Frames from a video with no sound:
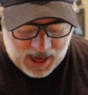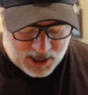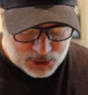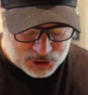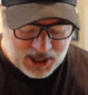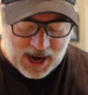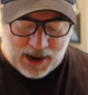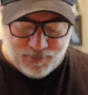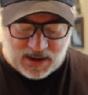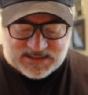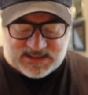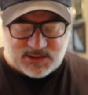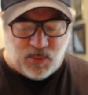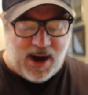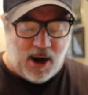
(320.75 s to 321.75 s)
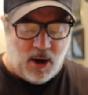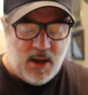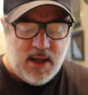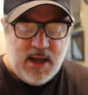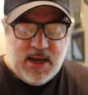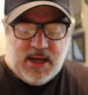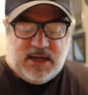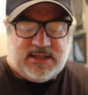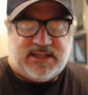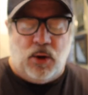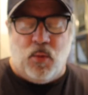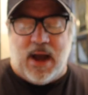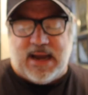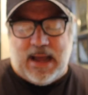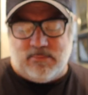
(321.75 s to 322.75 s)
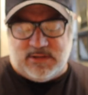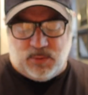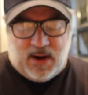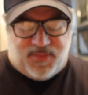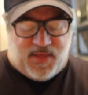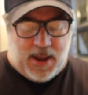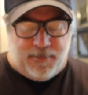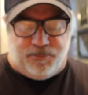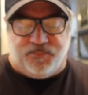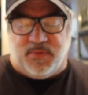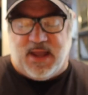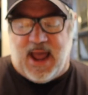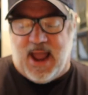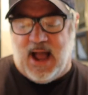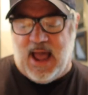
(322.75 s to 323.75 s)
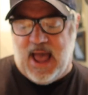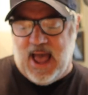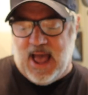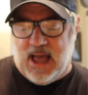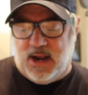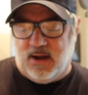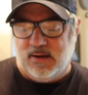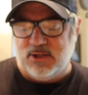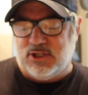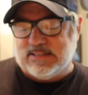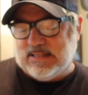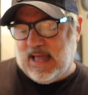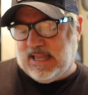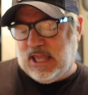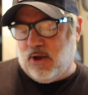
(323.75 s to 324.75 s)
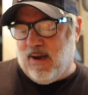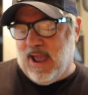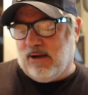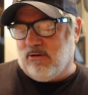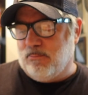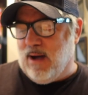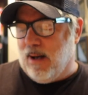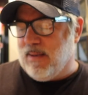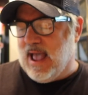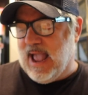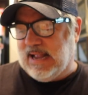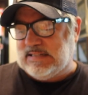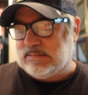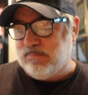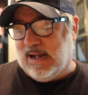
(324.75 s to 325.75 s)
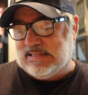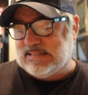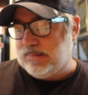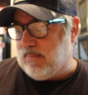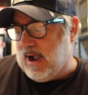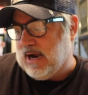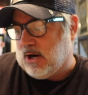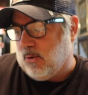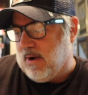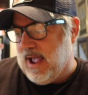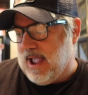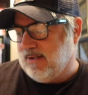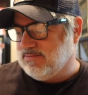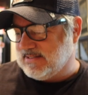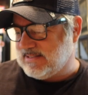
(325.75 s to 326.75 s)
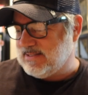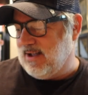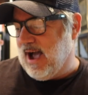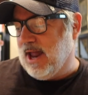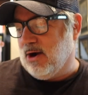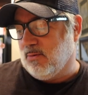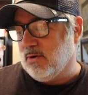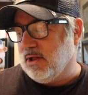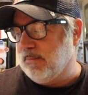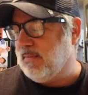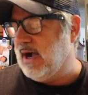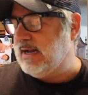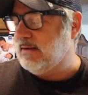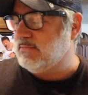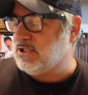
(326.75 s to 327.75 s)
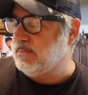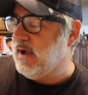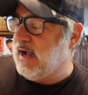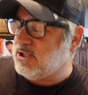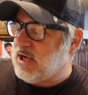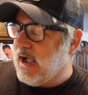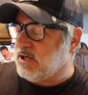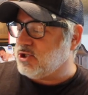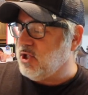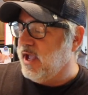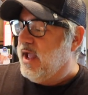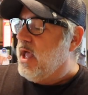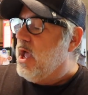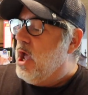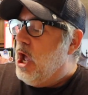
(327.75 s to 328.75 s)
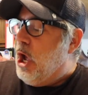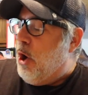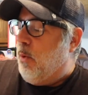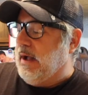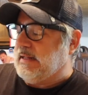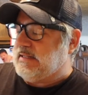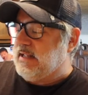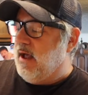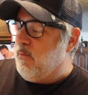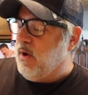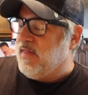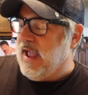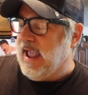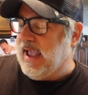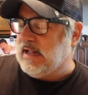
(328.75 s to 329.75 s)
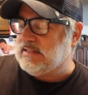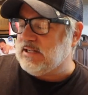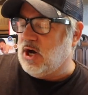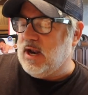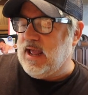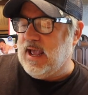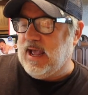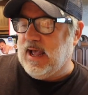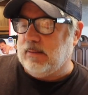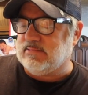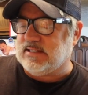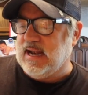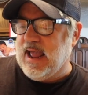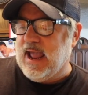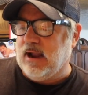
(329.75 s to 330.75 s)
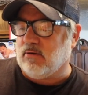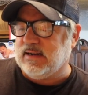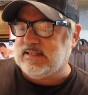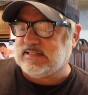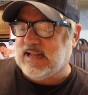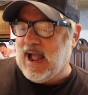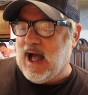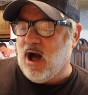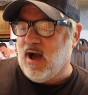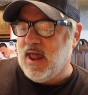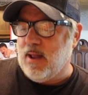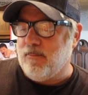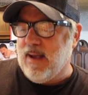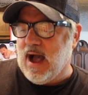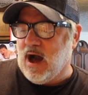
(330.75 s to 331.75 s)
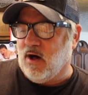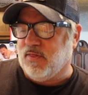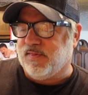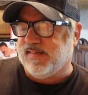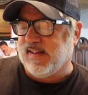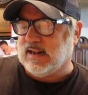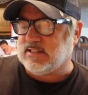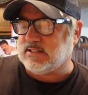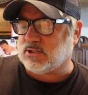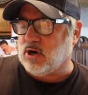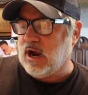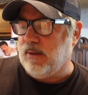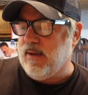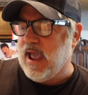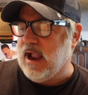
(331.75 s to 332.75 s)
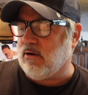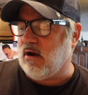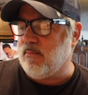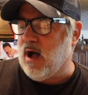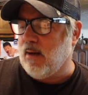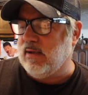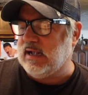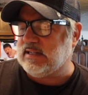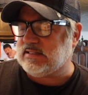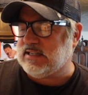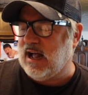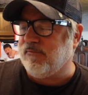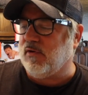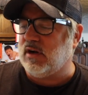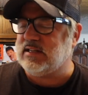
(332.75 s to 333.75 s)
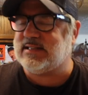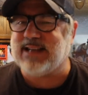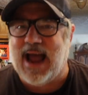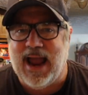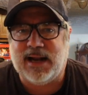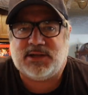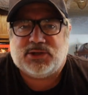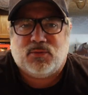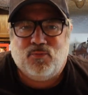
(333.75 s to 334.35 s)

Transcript: out of shape, I swear. So what comes with it? Okay, a head. Just like you, Angry Mama hates messy microwaves. I don't really mind them too much, actually. With, with hands on hips, an angry scowl, and a mouth set to scream, Angry Mama is tough on stains.